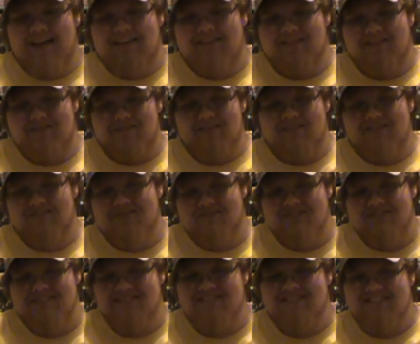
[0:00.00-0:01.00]
another friend
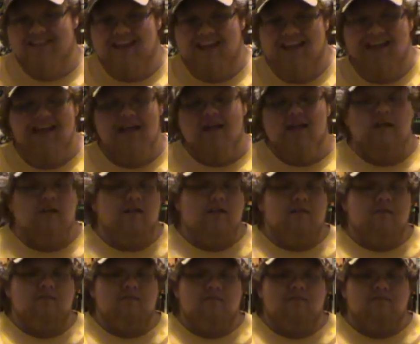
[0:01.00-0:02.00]
resisting,
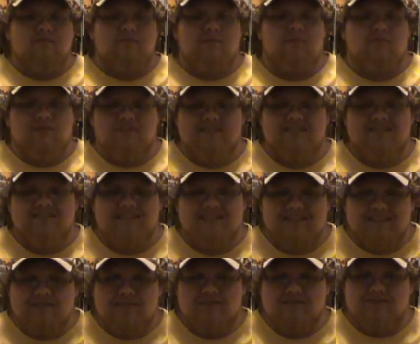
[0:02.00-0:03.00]
but resisting
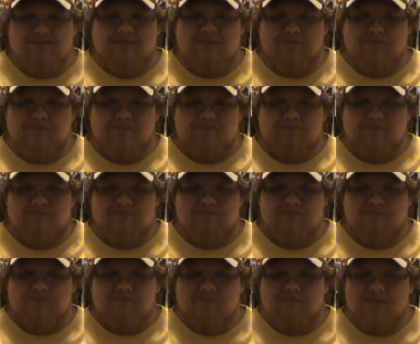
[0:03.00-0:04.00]
Killzone
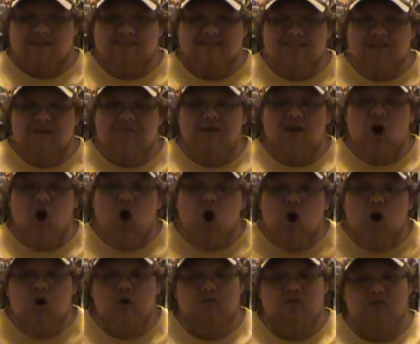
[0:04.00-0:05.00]
is going to be
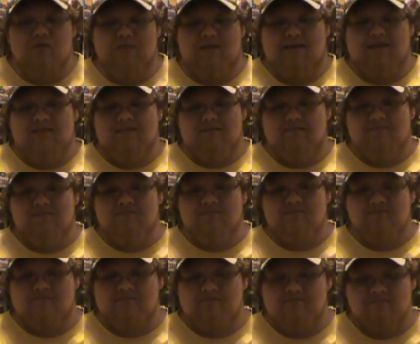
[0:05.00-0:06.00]
hard for me.
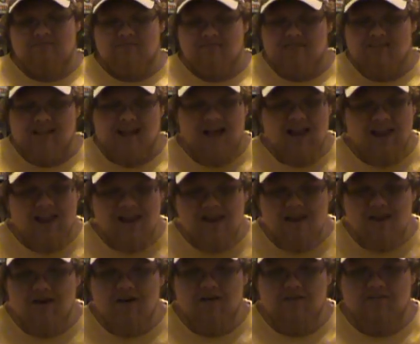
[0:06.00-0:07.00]
I
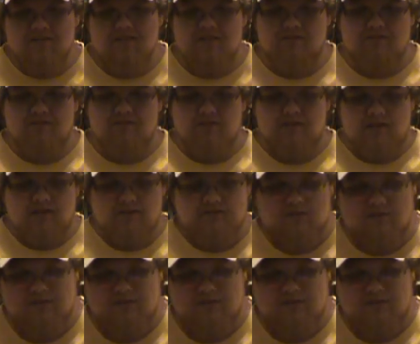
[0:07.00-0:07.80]
love Killzone, as